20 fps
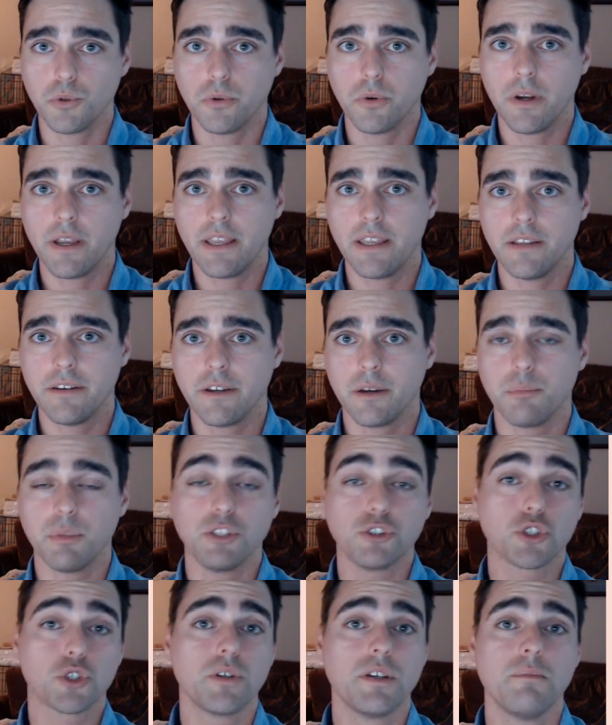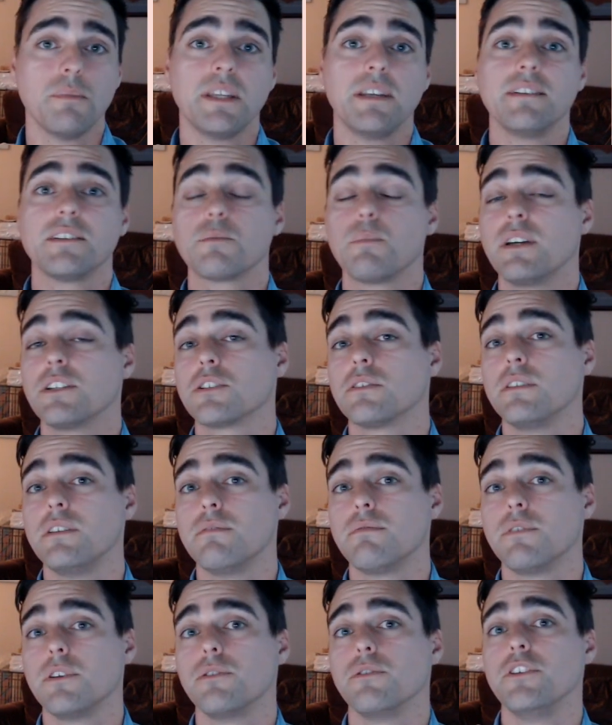end up in treatment, especially if
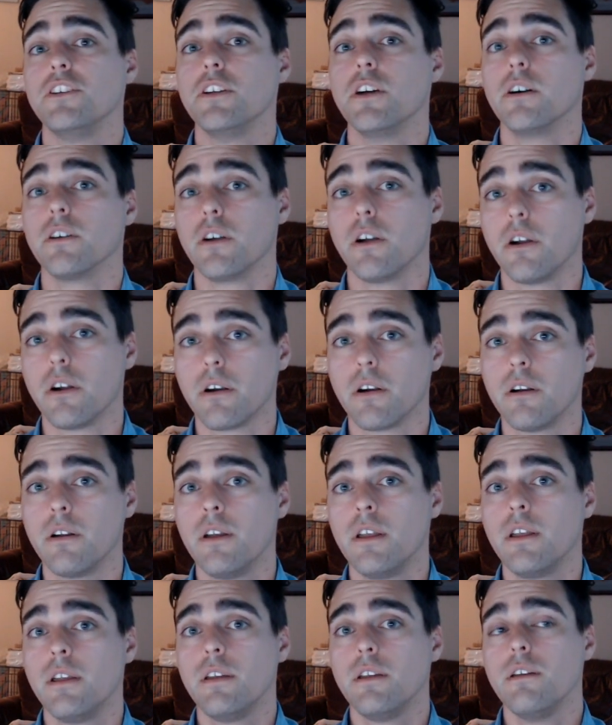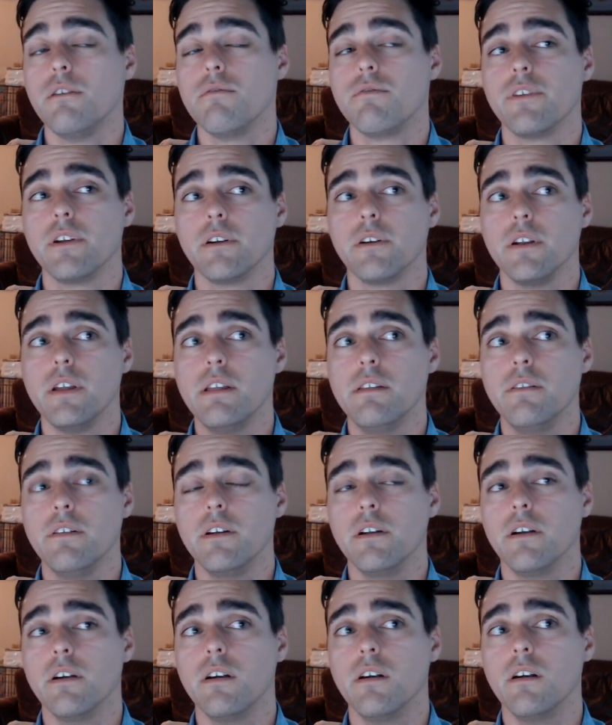they're younger, if they're
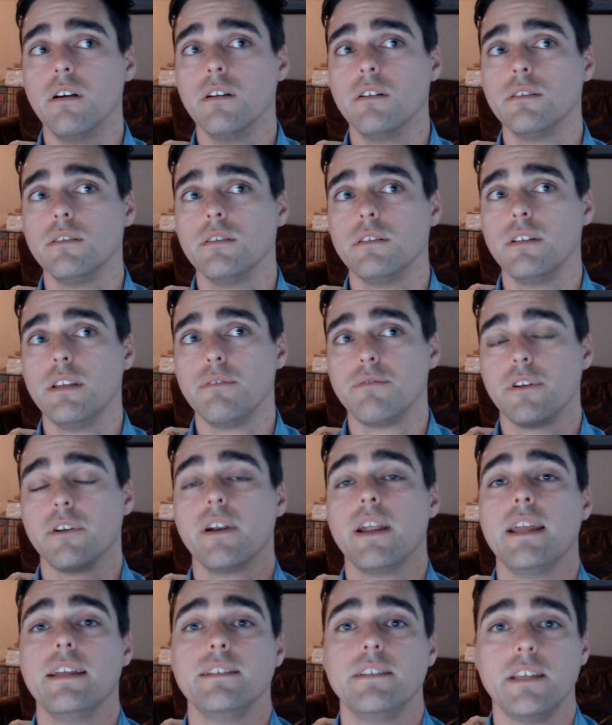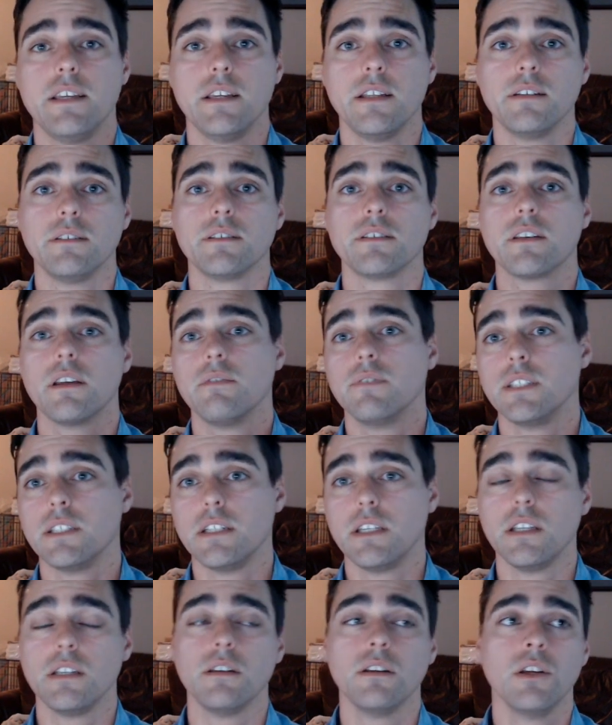18,
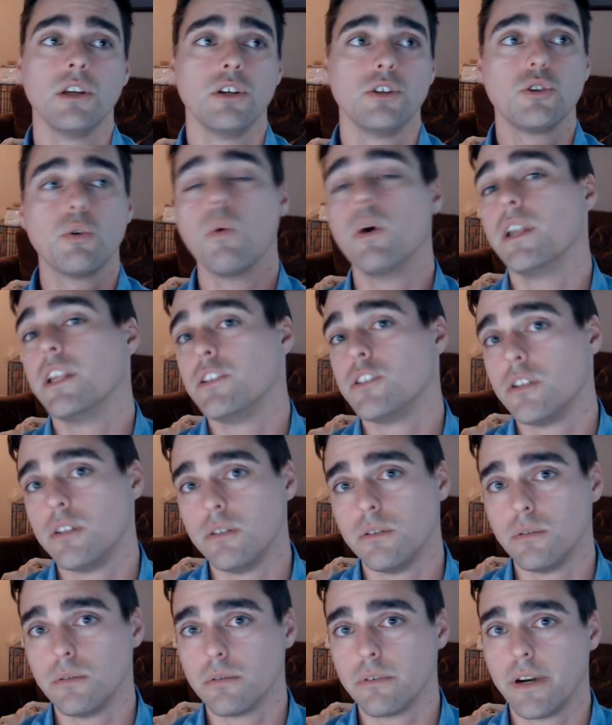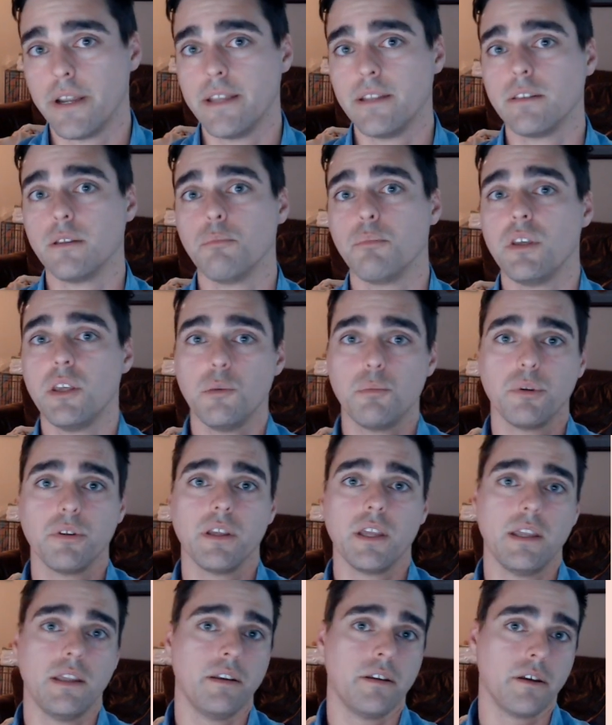17, 22, right? The people that
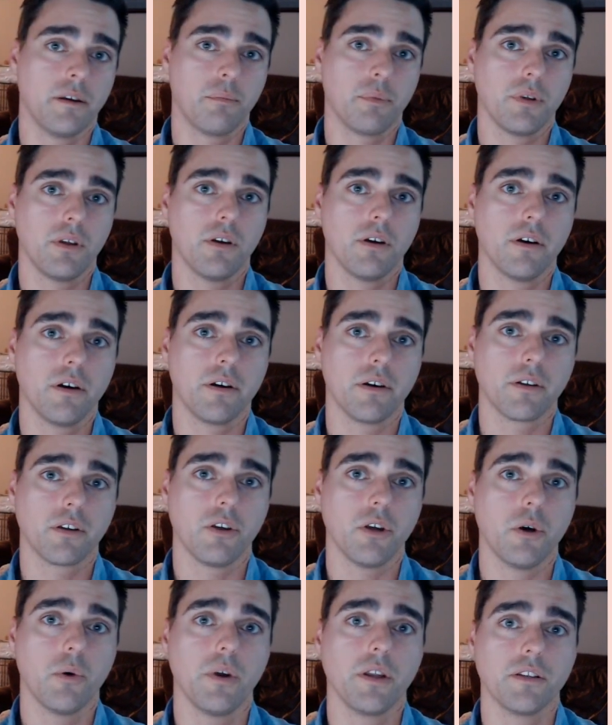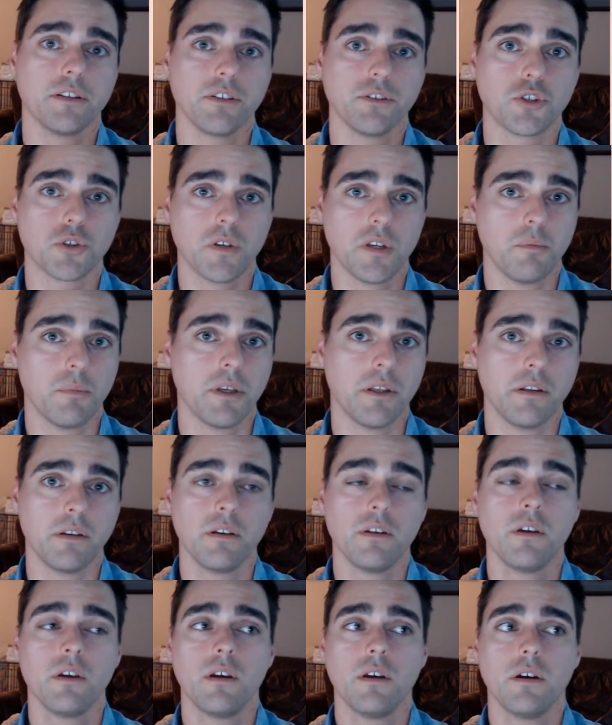end up going to treatment,
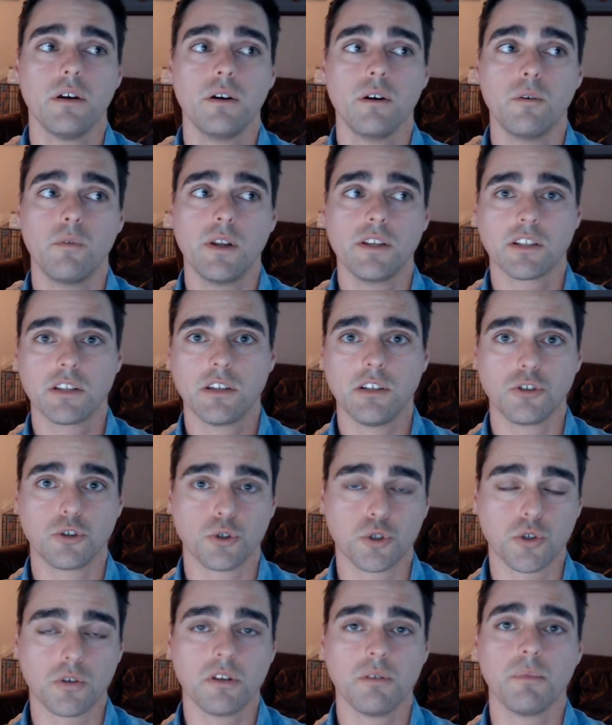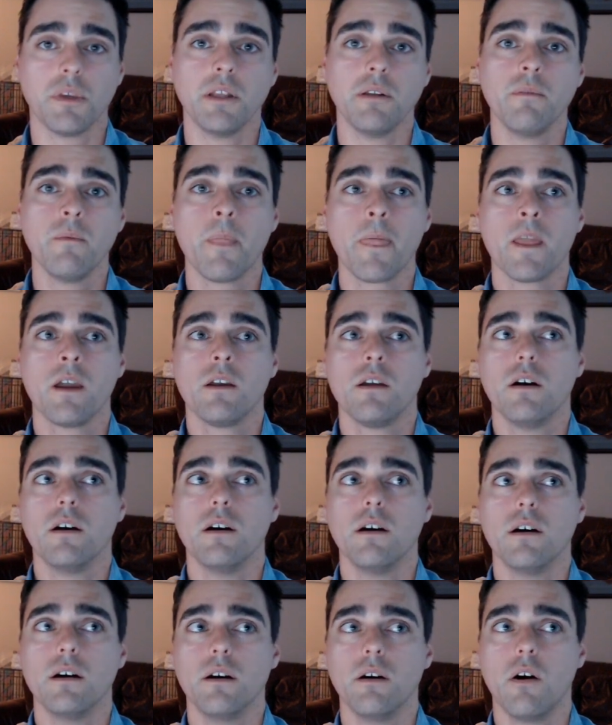residential treatment,
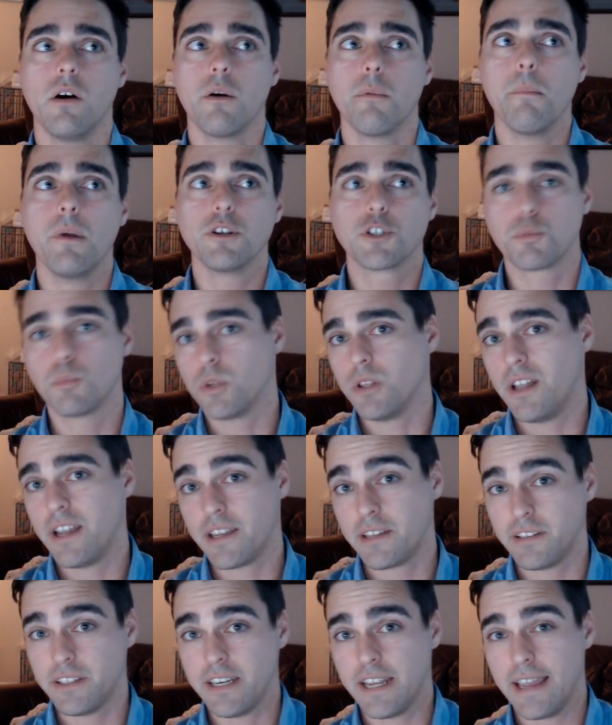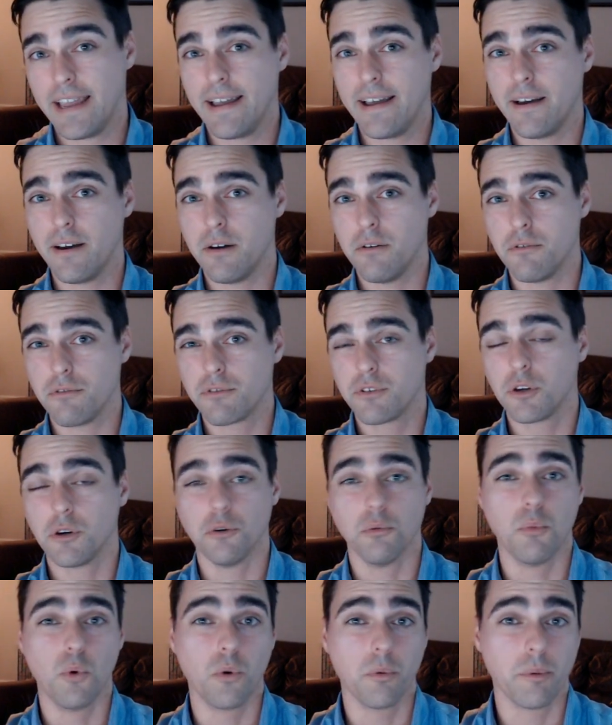are much more likely to have
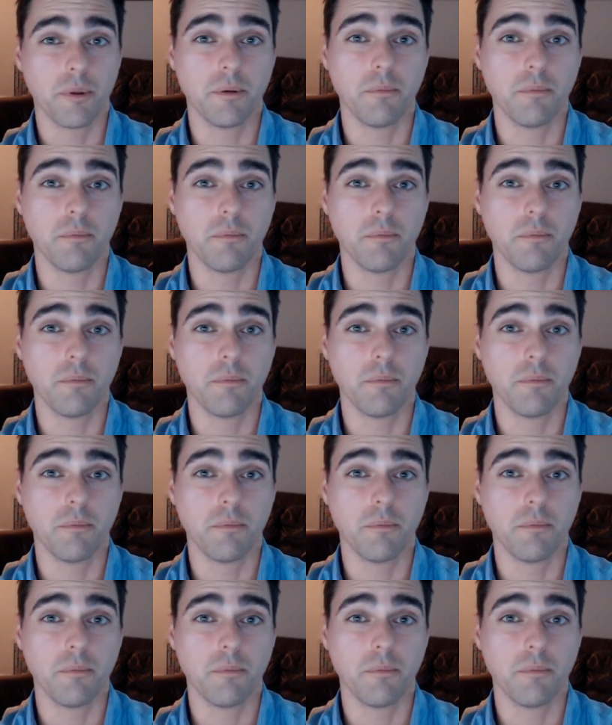comorbid